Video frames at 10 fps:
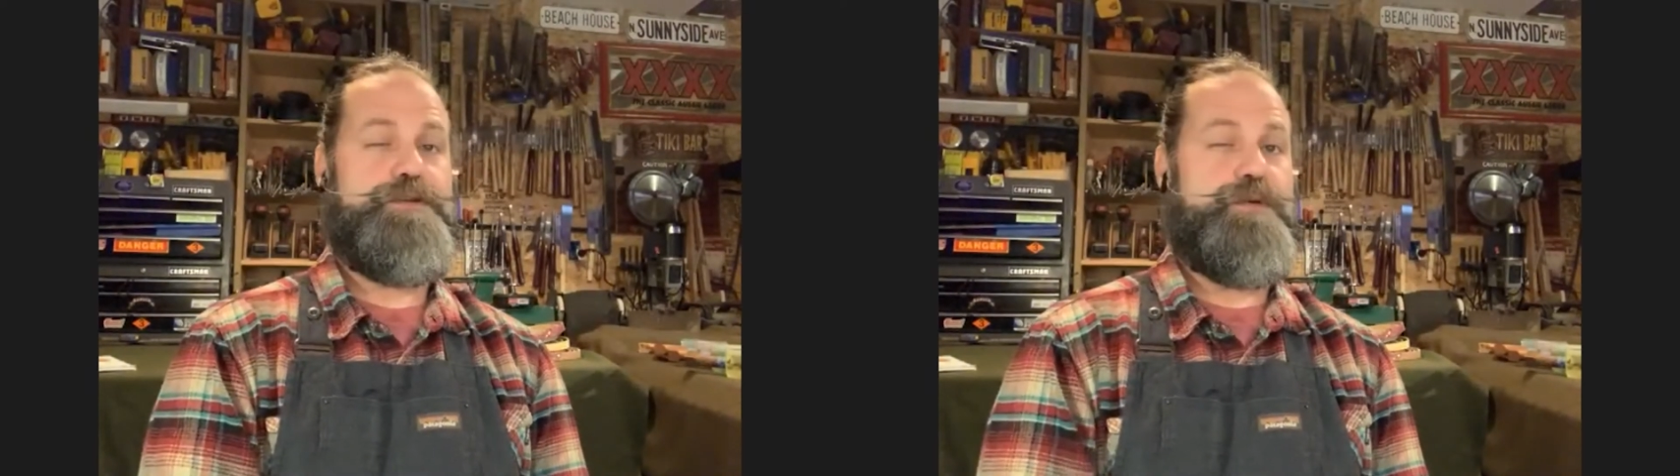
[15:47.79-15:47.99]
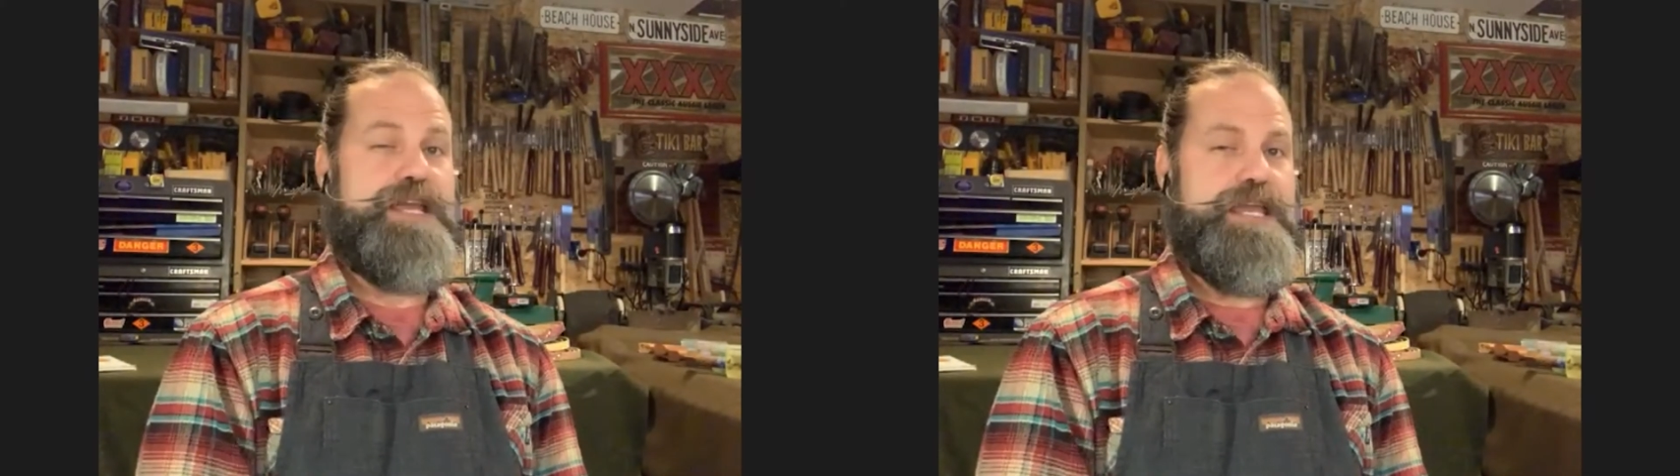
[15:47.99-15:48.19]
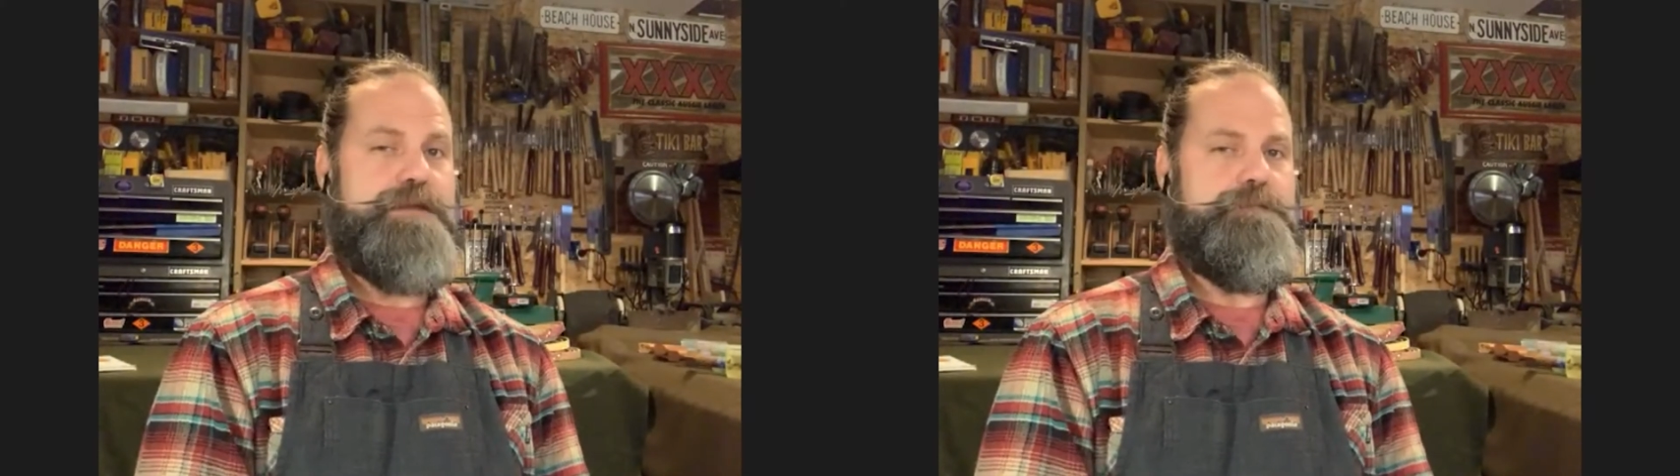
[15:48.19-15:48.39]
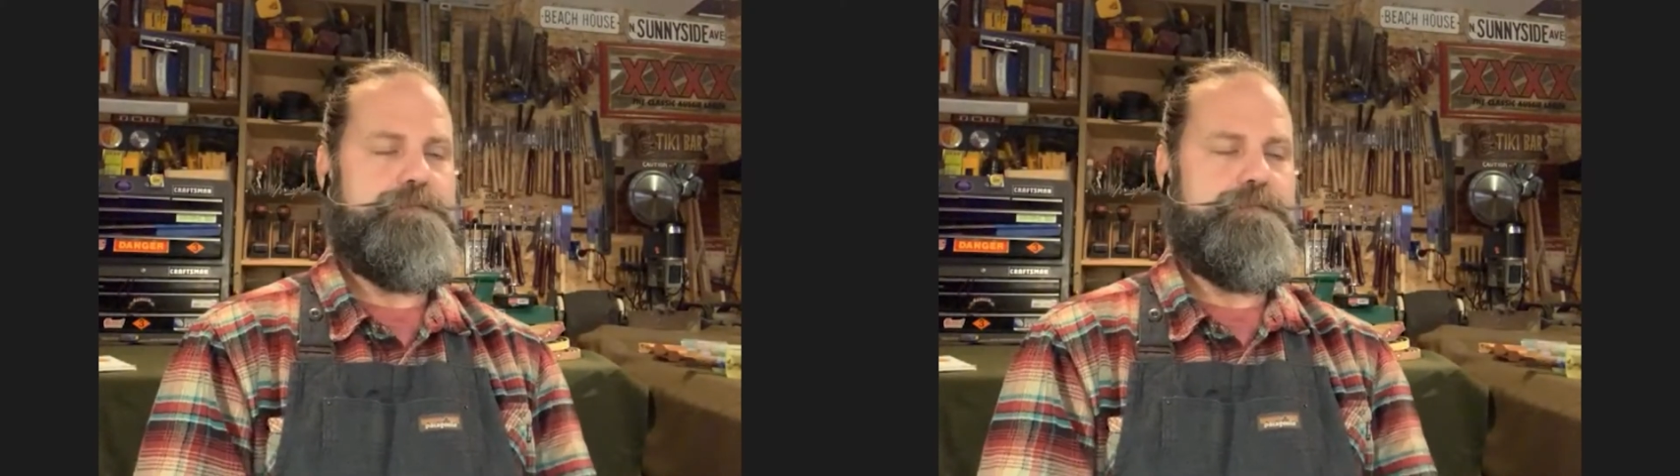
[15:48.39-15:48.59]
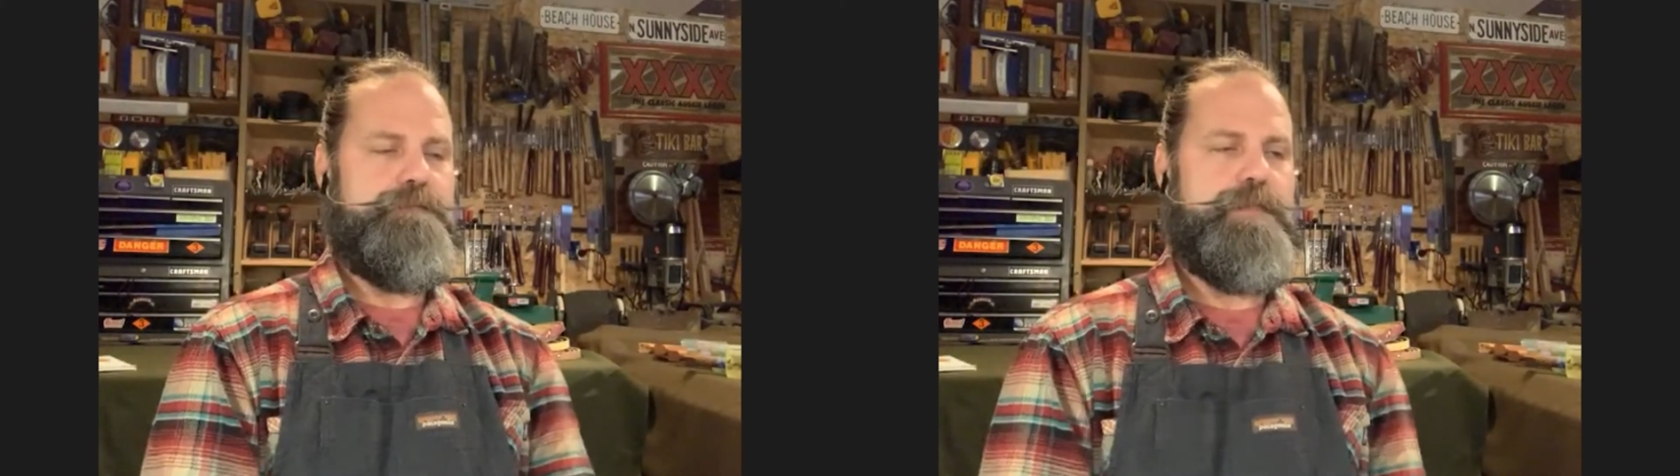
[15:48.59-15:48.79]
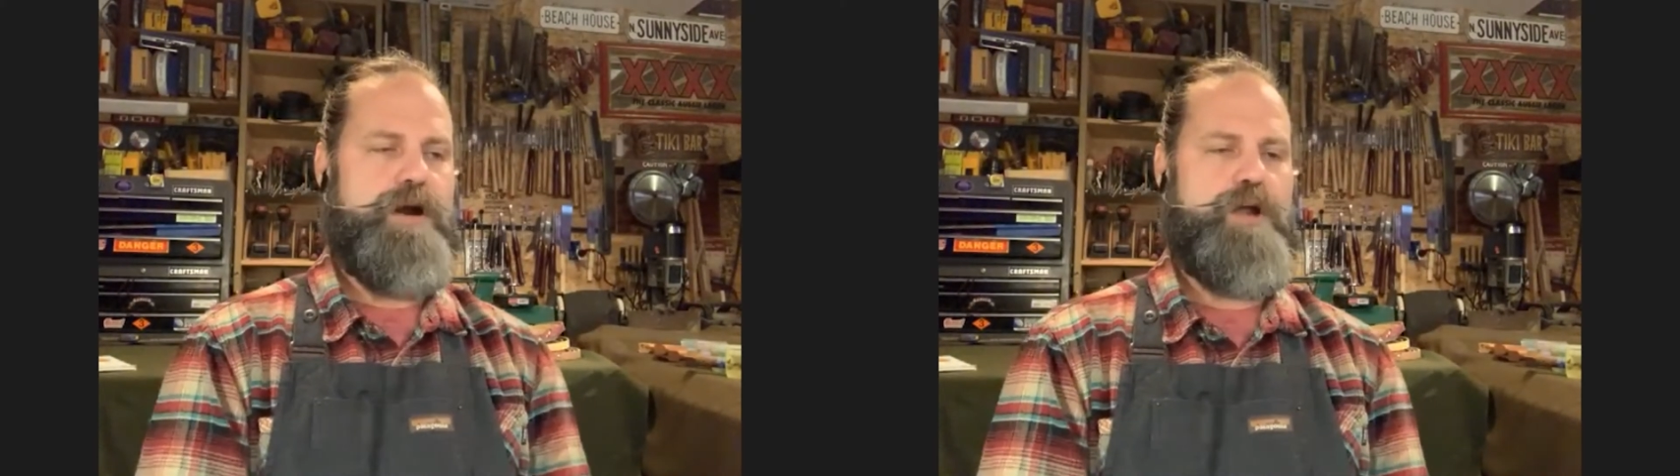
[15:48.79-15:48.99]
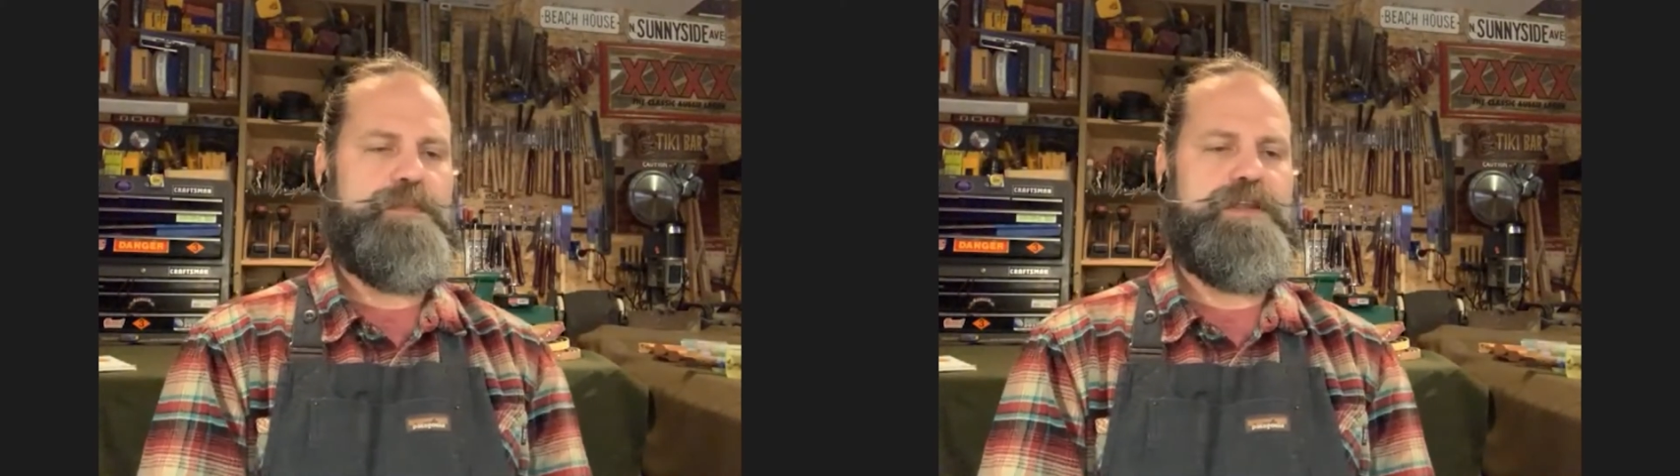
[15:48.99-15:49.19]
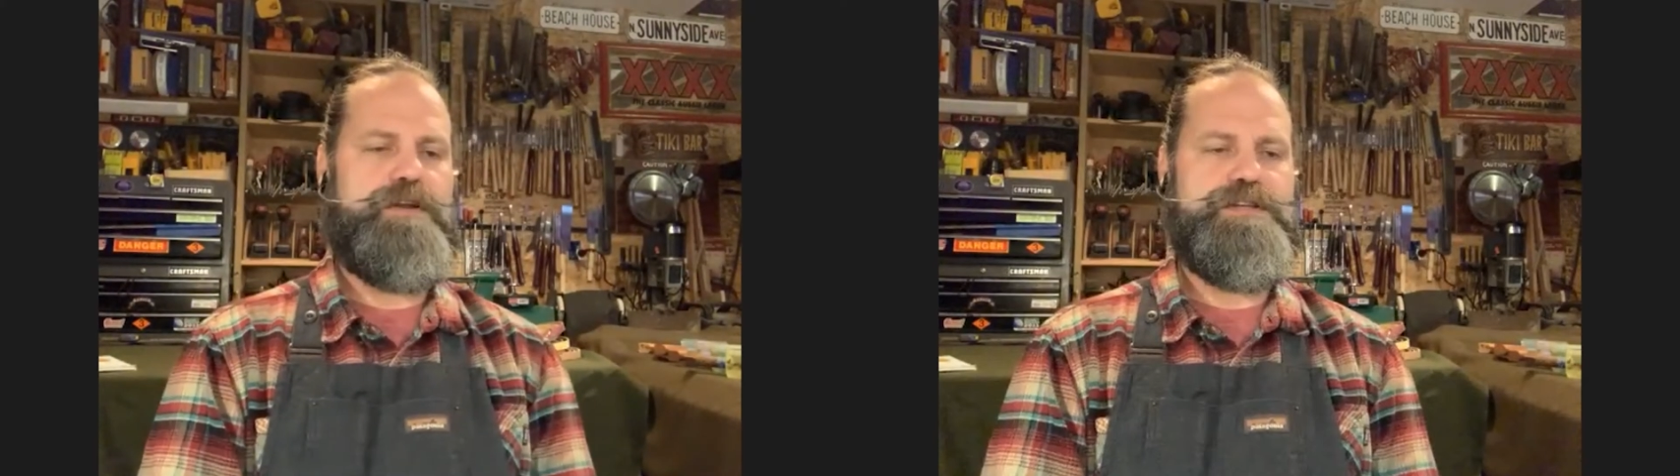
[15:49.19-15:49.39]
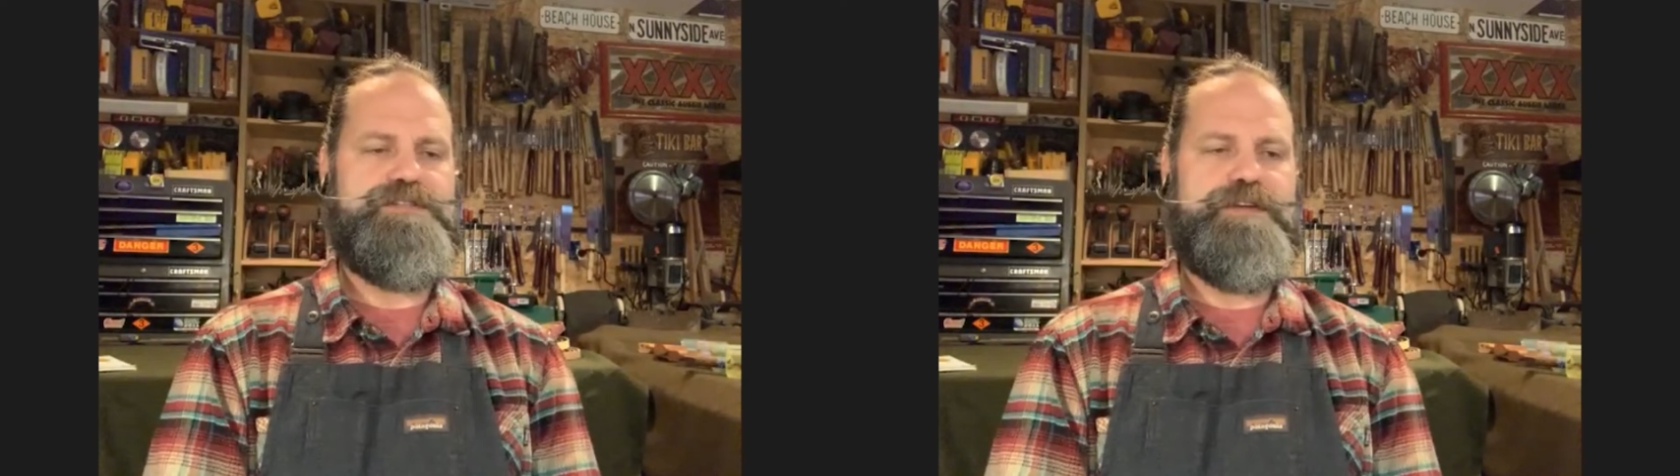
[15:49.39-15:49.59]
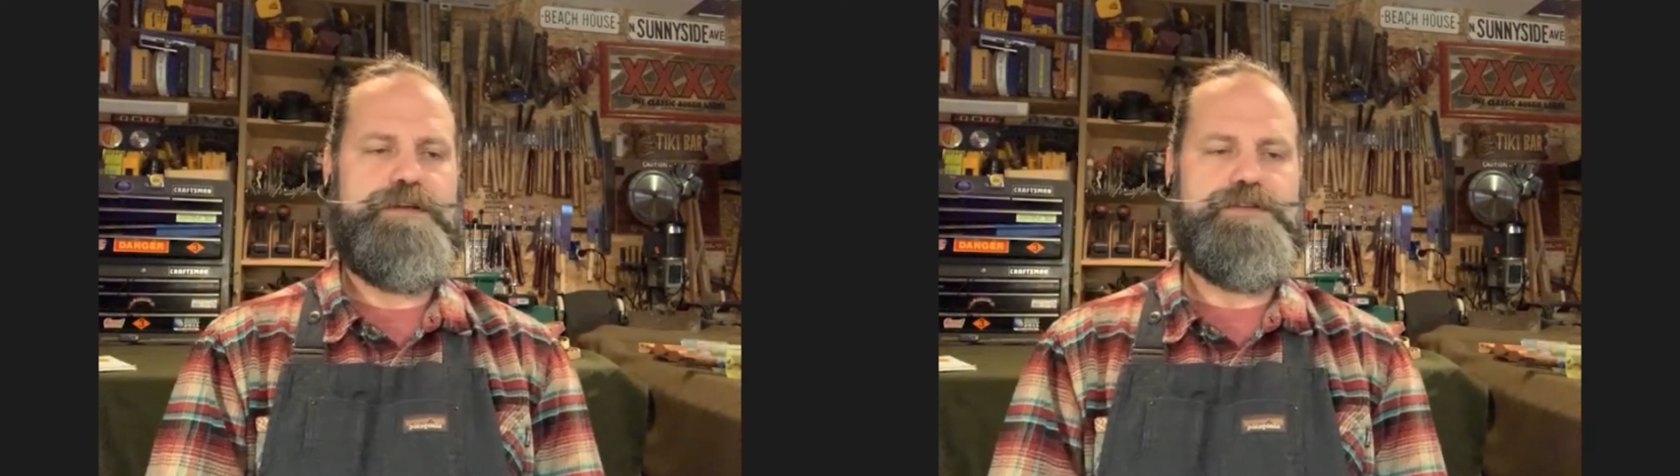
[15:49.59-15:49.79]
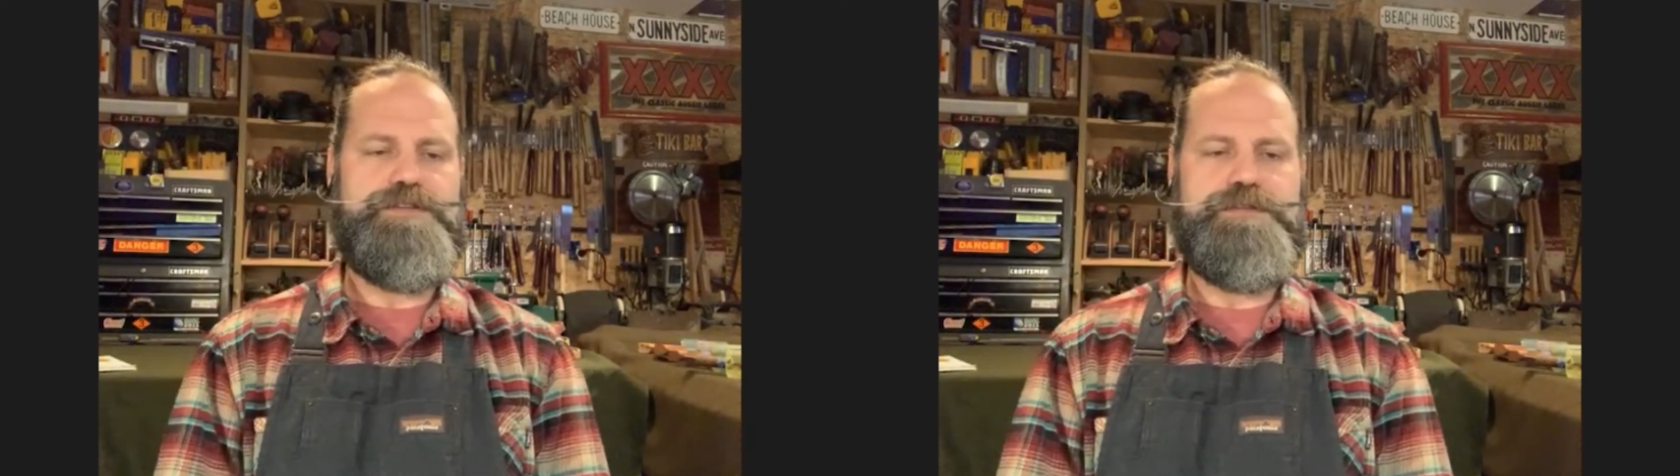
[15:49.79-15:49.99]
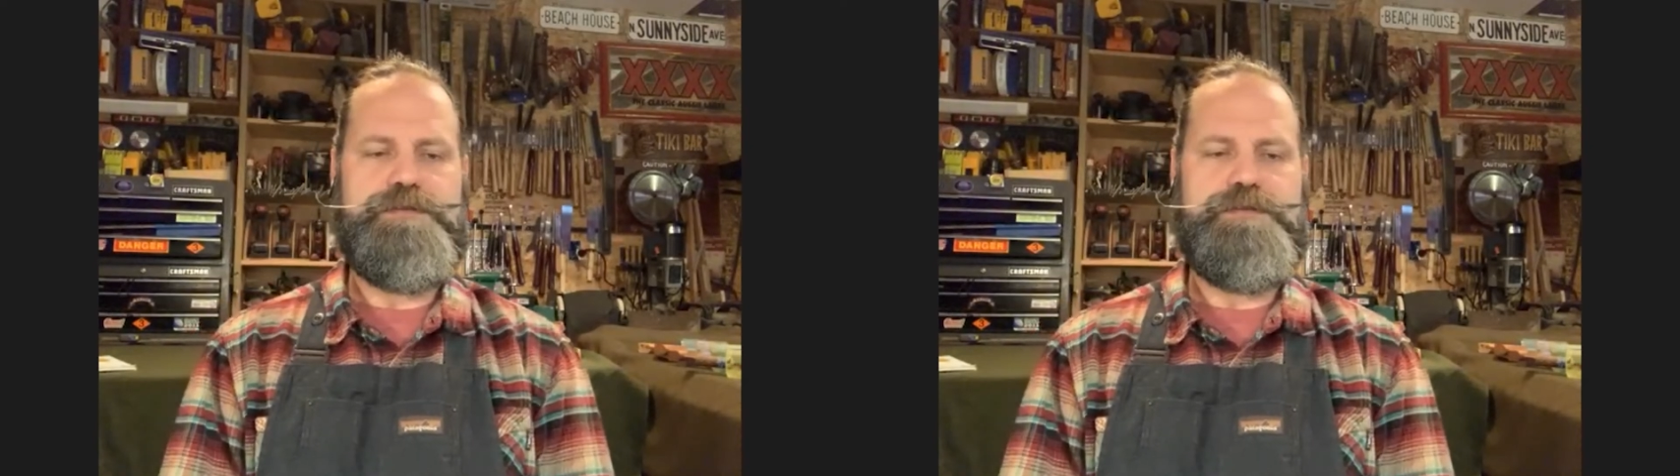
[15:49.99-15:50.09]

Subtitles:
3 armillary spheres,